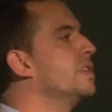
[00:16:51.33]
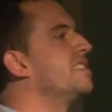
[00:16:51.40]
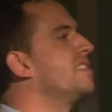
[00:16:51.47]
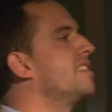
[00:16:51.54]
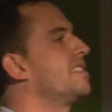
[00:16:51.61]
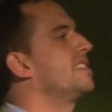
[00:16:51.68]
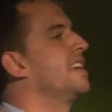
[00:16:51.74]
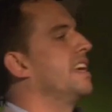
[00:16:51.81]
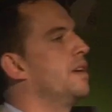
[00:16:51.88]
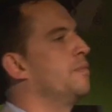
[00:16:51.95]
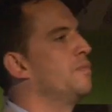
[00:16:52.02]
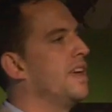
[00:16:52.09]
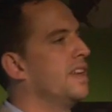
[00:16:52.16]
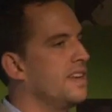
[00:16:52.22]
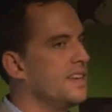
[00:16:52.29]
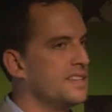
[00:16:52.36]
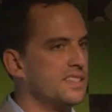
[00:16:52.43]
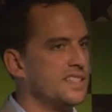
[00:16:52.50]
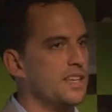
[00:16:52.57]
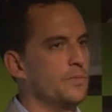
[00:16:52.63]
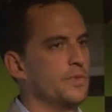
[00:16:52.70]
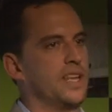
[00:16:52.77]
assist him and his
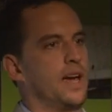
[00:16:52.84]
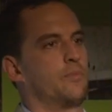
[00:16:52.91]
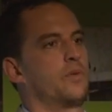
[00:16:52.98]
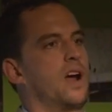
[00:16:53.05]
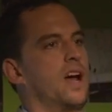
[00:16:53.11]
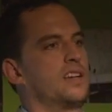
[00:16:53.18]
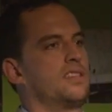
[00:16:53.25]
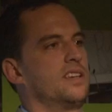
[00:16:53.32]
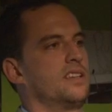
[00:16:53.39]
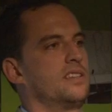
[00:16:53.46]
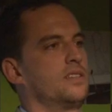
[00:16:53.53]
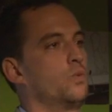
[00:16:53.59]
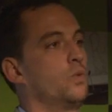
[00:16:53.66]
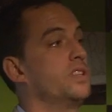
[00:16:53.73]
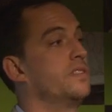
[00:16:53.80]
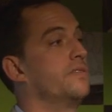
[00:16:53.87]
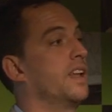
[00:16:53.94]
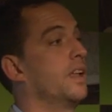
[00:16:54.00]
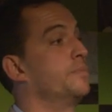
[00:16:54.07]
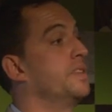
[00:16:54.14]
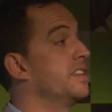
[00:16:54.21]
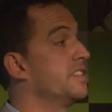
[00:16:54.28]
team in that process, we
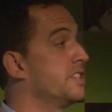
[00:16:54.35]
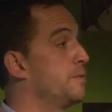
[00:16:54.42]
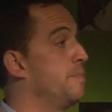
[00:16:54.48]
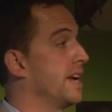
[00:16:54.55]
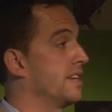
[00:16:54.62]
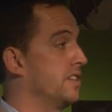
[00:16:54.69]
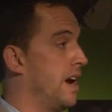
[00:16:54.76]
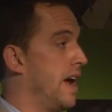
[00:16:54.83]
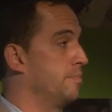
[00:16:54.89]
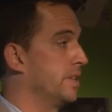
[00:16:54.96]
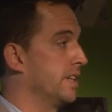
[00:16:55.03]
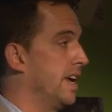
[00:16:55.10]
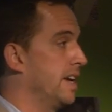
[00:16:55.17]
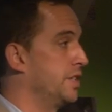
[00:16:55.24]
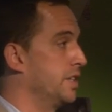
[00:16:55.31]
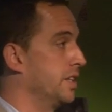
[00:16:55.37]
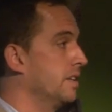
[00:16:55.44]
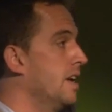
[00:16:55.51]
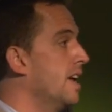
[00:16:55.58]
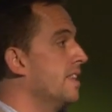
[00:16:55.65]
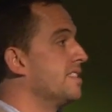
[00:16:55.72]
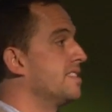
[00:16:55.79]
developed the inspector application.
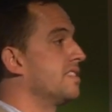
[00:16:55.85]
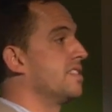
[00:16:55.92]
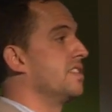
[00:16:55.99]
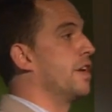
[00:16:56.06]
This is